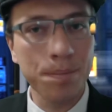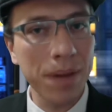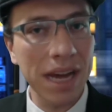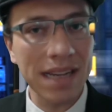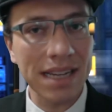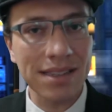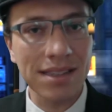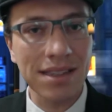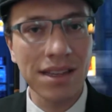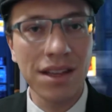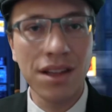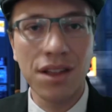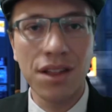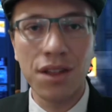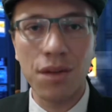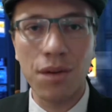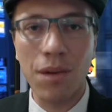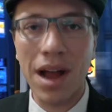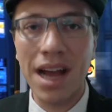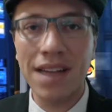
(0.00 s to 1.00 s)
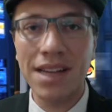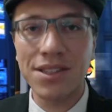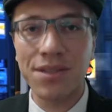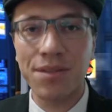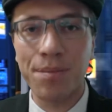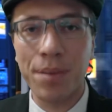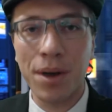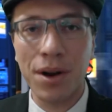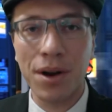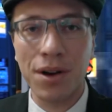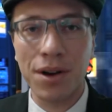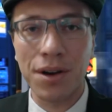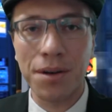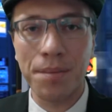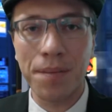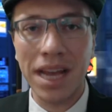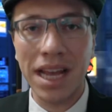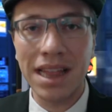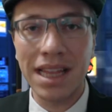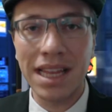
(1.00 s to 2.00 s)
but the rise of
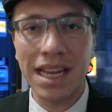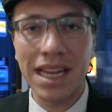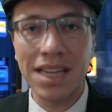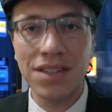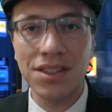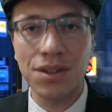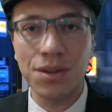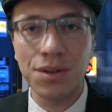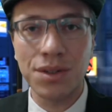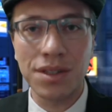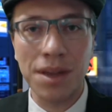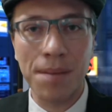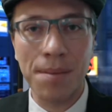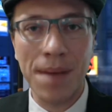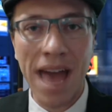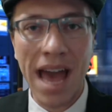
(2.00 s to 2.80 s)
Burn may lead to some